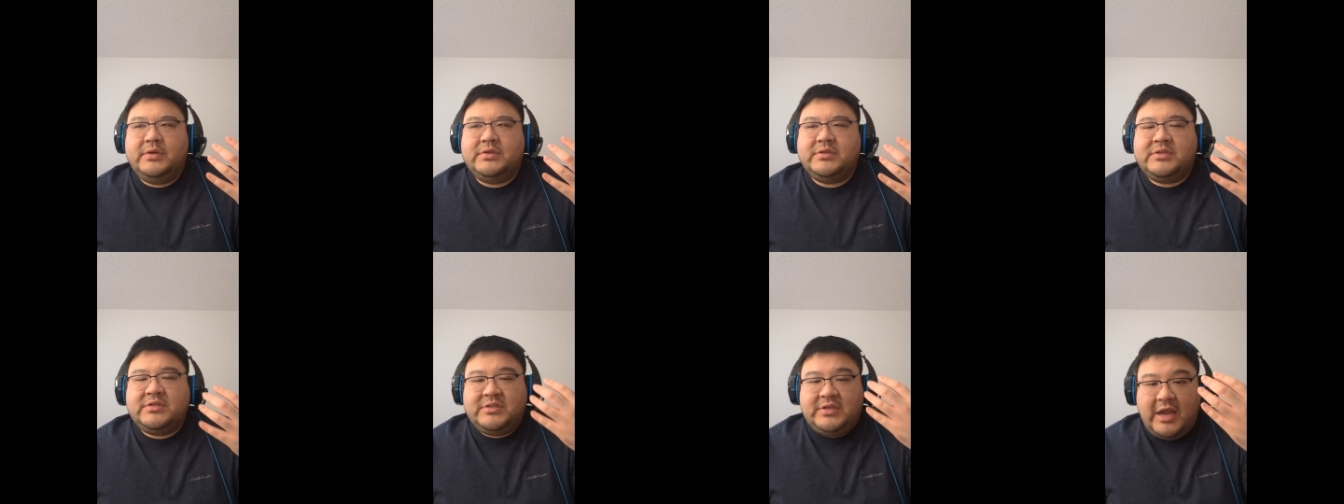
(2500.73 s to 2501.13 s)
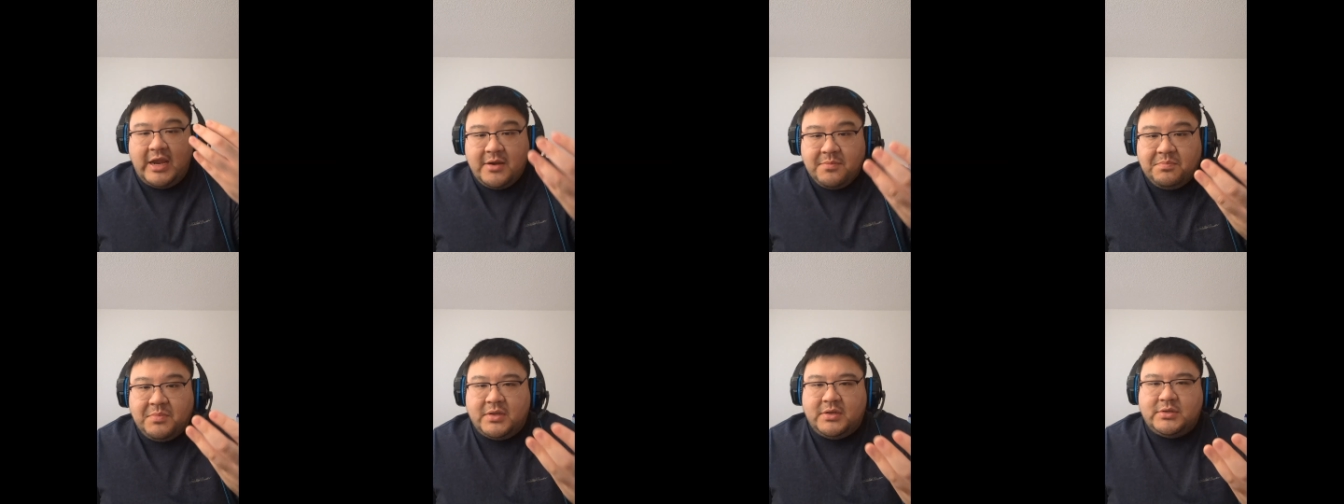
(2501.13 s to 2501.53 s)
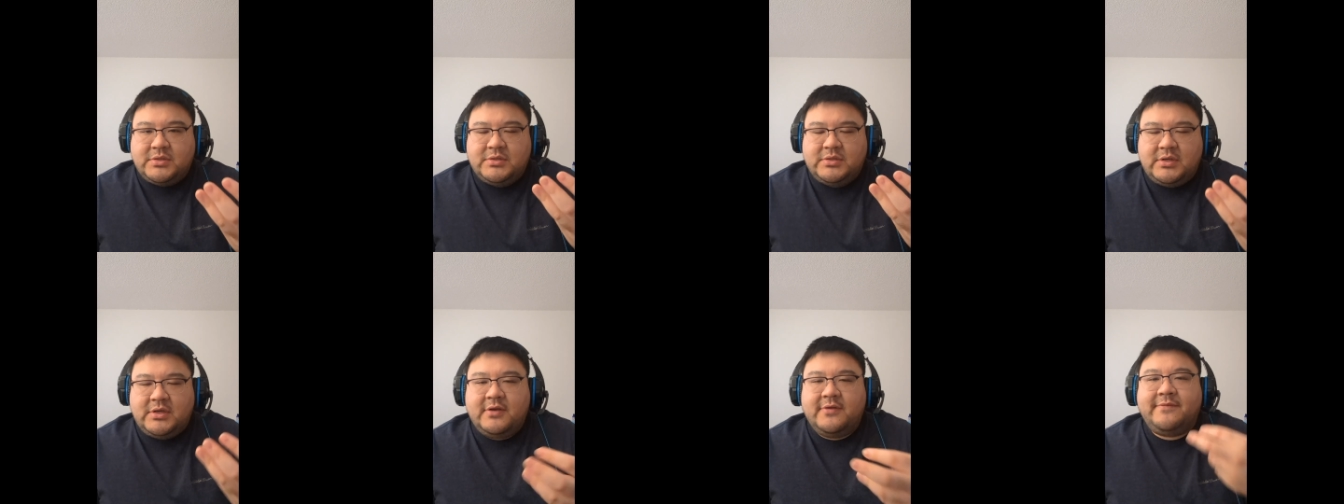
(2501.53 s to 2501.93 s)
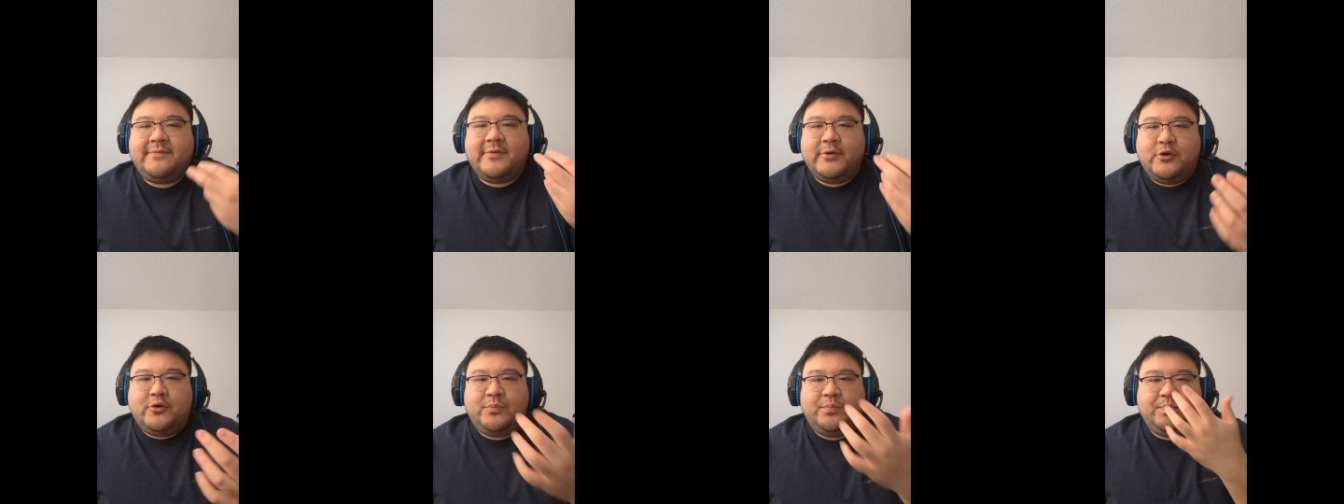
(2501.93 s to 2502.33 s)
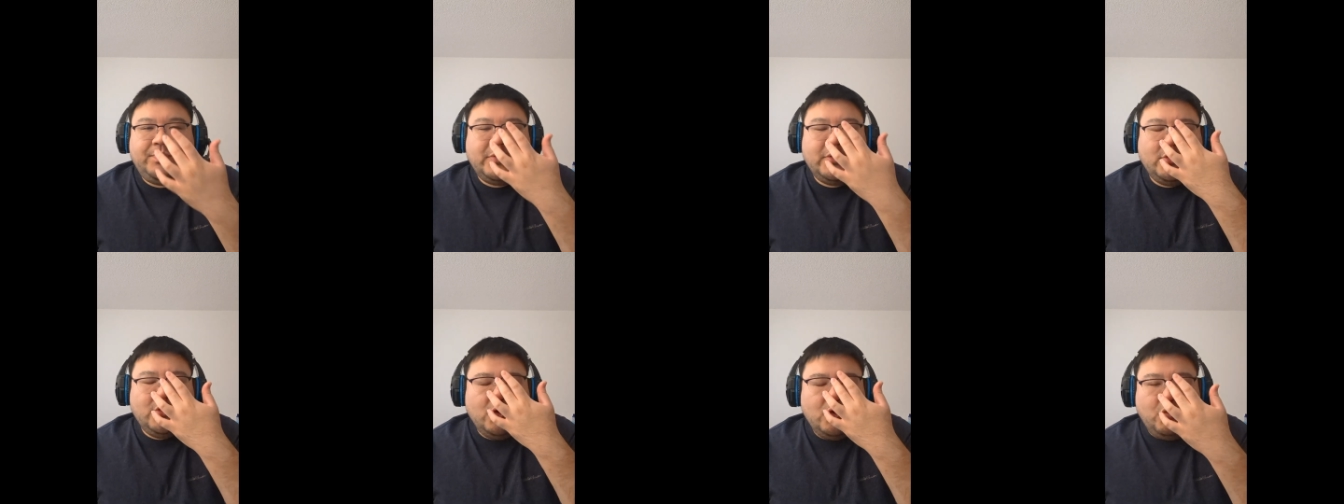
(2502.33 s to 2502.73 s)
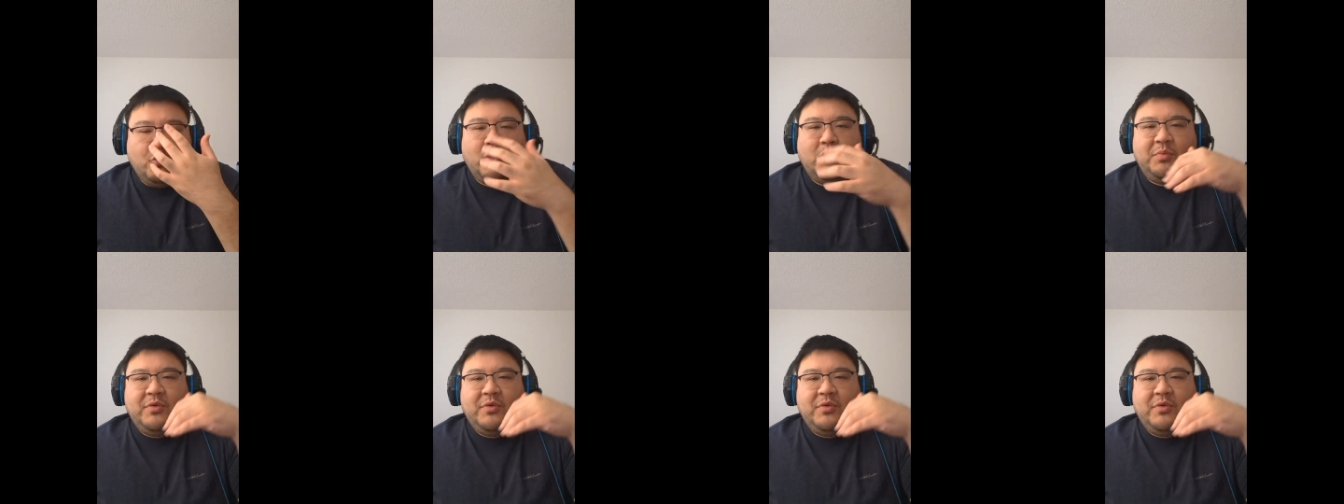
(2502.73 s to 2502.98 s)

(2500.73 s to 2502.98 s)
statement in a film where